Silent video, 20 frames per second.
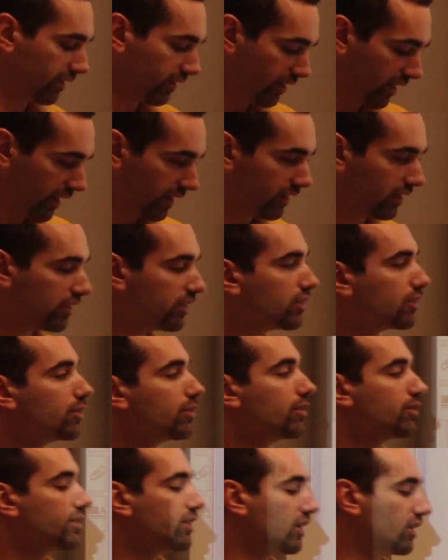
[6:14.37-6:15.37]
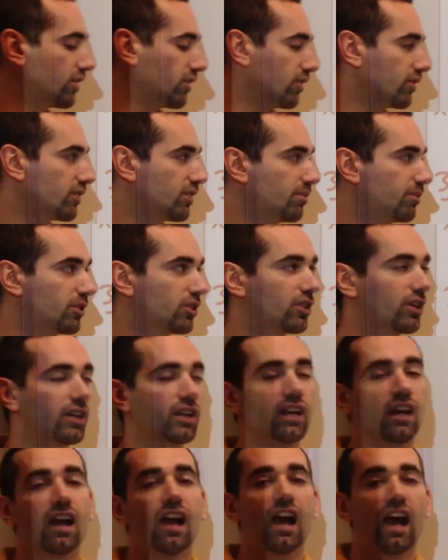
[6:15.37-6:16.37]
90 degree rotational symmetry.
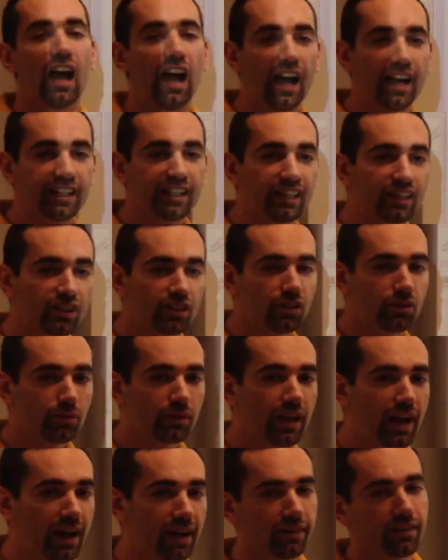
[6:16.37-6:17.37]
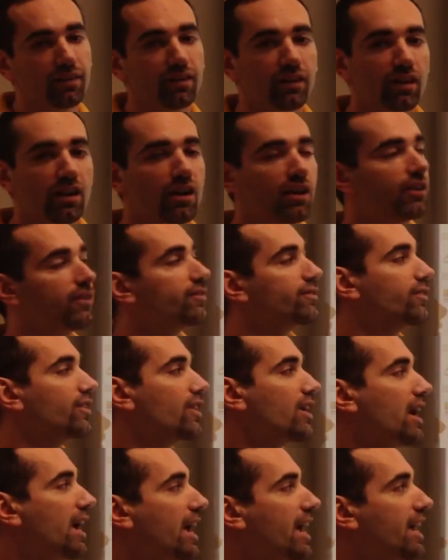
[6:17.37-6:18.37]
I can do that
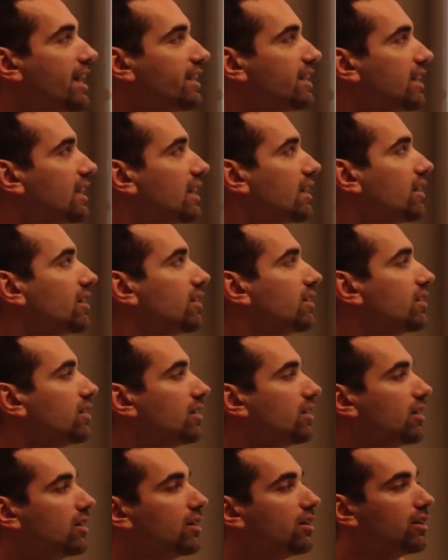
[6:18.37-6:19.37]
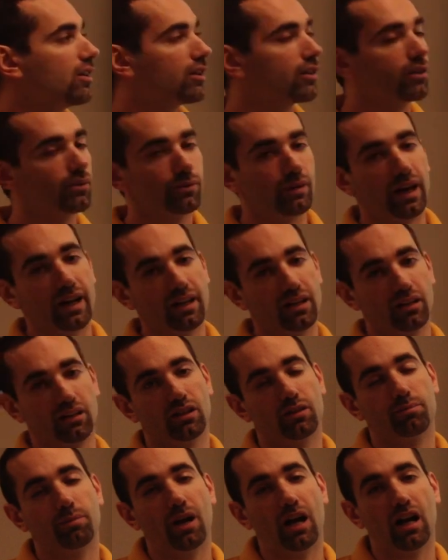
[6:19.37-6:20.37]
for any
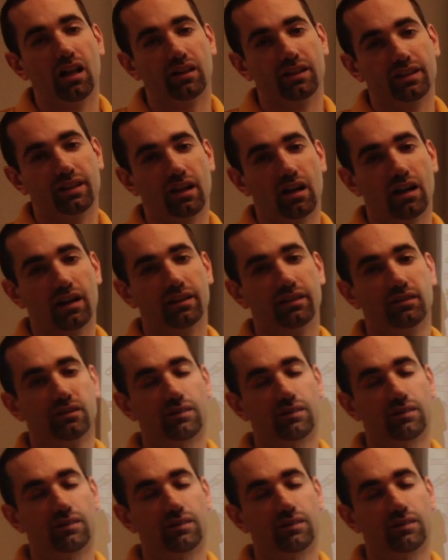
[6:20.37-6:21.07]
regular polygon.